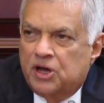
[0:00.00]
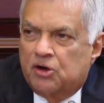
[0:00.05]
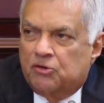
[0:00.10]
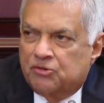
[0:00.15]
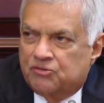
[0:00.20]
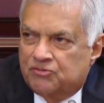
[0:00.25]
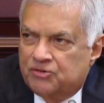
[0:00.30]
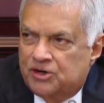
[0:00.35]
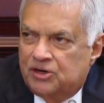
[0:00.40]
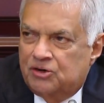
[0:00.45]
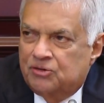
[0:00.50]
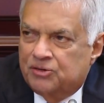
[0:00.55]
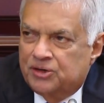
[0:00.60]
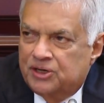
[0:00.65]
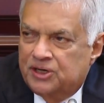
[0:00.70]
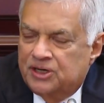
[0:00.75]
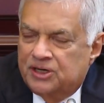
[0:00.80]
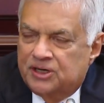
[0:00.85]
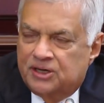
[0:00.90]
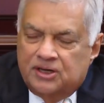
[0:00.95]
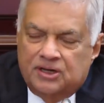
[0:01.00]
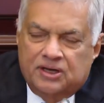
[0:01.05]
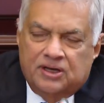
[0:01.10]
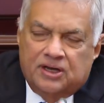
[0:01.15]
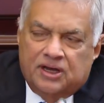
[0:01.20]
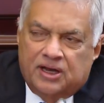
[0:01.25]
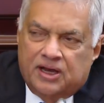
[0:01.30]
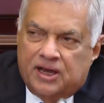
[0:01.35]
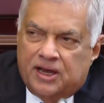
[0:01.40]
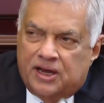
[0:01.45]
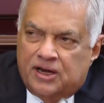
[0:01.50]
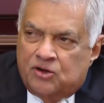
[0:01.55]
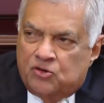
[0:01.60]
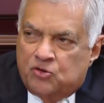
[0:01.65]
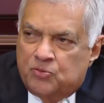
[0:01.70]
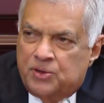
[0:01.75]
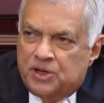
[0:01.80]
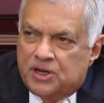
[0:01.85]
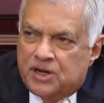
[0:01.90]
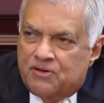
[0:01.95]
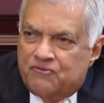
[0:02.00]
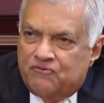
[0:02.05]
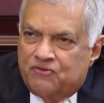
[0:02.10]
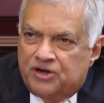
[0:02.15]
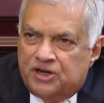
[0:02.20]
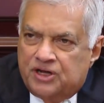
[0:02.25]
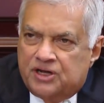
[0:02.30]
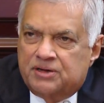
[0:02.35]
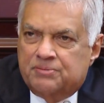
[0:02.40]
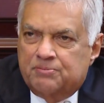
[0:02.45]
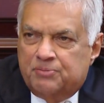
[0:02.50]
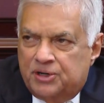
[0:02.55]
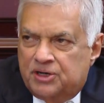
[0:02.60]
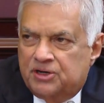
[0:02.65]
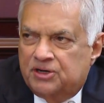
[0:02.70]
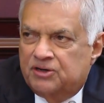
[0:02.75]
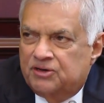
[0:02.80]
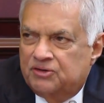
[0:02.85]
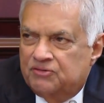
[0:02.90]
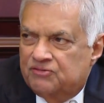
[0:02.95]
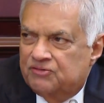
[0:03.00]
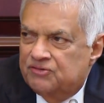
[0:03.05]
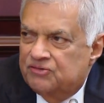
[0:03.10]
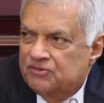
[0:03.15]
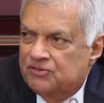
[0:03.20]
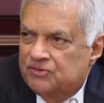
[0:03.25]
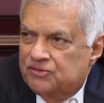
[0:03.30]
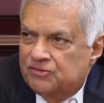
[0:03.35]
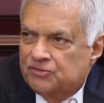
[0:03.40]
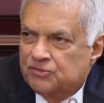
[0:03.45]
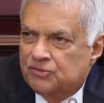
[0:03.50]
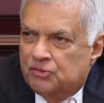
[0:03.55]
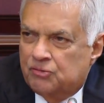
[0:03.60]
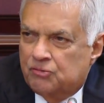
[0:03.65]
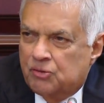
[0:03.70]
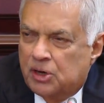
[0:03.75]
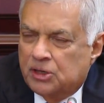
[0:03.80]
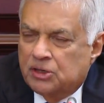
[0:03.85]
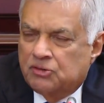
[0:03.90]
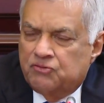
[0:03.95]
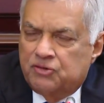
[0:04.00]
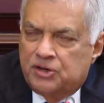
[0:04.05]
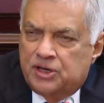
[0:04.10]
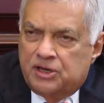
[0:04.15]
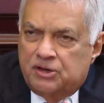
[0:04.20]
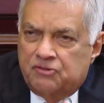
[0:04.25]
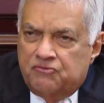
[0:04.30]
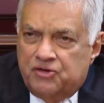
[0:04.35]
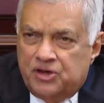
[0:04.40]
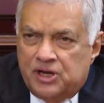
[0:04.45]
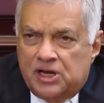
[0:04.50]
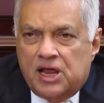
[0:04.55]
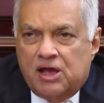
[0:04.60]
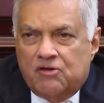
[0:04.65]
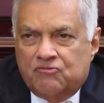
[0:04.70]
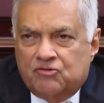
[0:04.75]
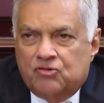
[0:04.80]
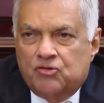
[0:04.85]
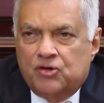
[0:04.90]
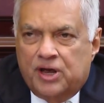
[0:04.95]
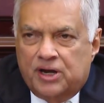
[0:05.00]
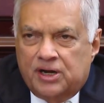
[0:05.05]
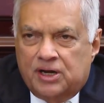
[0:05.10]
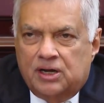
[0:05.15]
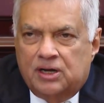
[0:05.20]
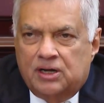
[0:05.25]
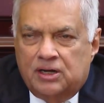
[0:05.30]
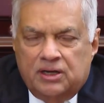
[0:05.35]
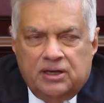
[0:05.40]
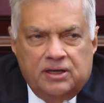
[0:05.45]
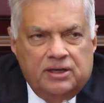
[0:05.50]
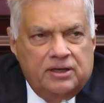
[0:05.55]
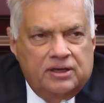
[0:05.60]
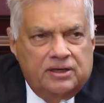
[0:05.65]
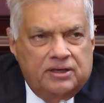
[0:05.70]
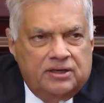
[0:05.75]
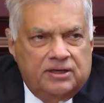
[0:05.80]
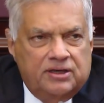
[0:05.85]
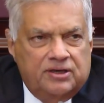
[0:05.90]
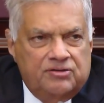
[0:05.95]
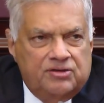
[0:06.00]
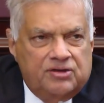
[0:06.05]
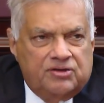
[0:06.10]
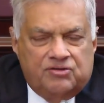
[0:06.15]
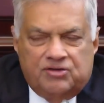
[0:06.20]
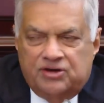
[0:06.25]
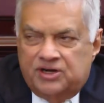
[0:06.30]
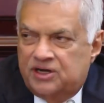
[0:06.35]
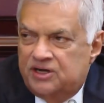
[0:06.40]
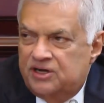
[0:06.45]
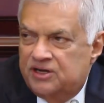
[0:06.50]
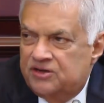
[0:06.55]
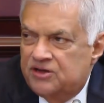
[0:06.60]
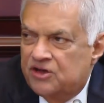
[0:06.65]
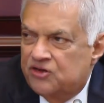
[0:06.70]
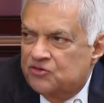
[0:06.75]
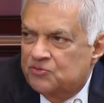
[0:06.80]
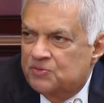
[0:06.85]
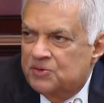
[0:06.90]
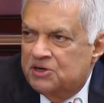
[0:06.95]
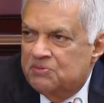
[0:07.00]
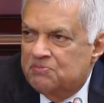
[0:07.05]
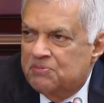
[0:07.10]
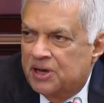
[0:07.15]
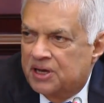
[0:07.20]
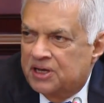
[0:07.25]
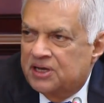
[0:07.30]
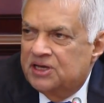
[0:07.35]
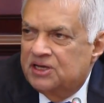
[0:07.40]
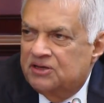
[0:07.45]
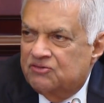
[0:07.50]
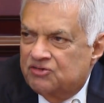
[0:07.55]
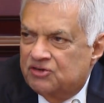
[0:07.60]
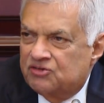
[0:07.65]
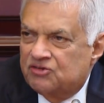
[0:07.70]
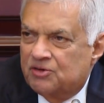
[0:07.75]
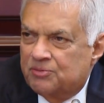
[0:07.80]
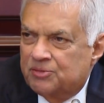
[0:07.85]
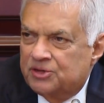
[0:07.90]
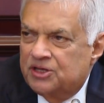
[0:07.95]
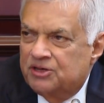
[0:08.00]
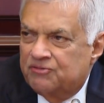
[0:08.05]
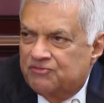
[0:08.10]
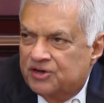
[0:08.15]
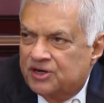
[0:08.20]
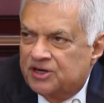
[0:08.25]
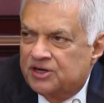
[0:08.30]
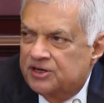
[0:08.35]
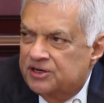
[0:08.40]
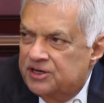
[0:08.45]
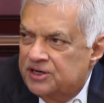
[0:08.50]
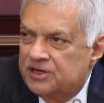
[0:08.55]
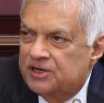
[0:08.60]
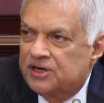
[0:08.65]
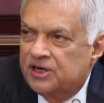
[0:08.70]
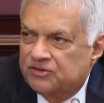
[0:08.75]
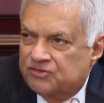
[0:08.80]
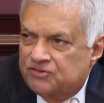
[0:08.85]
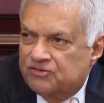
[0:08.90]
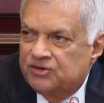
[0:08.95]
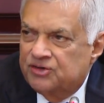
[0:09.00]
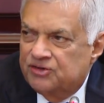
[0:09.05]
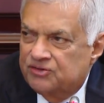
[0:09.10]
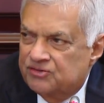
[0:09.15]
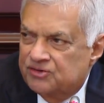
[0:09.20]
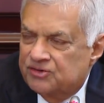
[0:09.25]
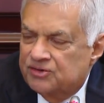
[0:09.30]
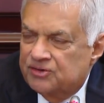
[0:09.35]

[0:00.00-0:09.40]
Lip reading: outward looking and to become very competitive. So what we will have to handle is a trade adjustment package for some of the affected industries.